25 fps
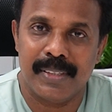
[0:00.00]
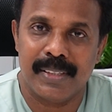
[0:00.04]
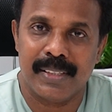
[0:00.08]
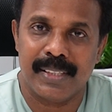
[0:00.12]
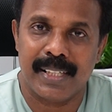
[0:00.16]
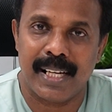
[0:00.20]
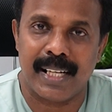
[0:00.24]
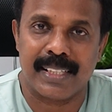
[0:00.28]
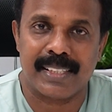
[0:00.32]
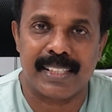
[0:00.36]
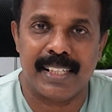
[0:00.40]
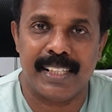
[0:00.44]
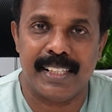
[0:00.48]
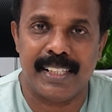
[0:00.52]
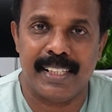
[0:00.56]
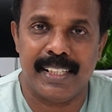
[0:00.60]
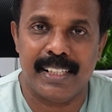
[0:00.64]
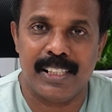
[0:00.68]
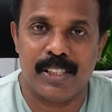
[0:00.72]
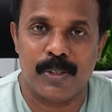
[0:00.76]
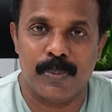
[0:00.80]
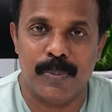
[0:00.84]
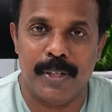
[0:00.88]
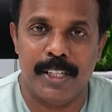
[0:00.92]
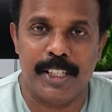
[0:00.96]

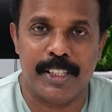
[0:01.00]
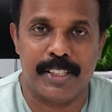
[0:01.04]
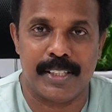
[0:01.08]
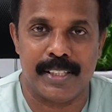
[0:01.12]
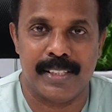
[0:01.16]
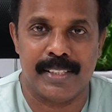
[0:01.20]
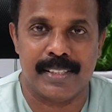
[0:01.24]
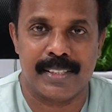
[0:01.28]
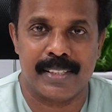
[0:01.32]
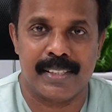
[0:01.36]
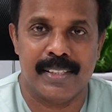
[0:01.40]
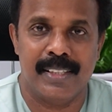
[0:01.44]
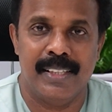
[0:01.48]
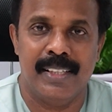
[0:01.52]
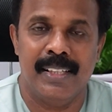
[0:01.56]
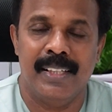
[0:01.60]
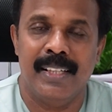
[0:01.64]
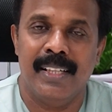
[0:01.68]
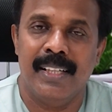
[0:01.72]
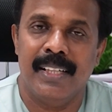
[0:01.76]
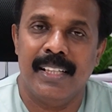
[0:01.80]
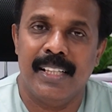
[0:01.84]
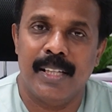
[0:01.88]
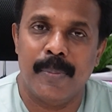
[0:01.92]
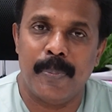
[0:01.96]
gastritis medicines.
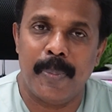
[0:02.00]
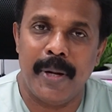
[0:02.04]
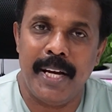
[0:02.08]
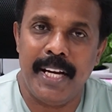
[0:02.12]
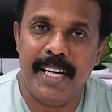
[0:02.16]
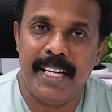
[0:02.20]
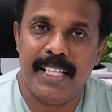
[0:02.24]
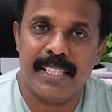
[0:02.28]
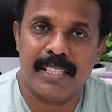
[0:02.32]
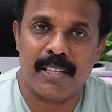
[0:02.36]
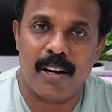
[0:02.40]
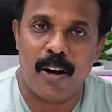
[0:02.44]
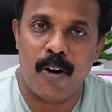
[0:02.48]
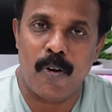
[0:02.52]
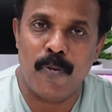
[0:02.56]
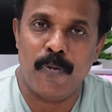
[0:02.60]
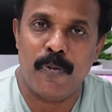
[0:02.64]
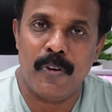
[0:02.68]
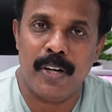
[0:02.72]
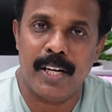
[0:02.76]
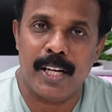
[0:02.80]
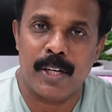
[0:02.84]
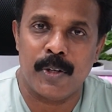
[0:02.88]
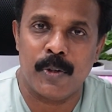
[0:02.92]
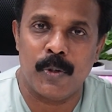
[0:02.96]
The pain is
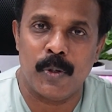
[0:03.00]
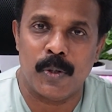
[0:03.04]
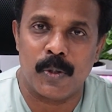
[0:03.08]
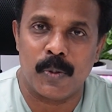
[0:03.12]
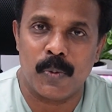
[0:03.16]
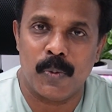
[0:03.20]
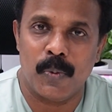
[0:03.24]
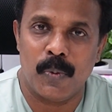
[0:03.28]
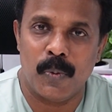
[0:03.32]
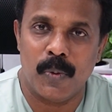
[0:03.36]
often occur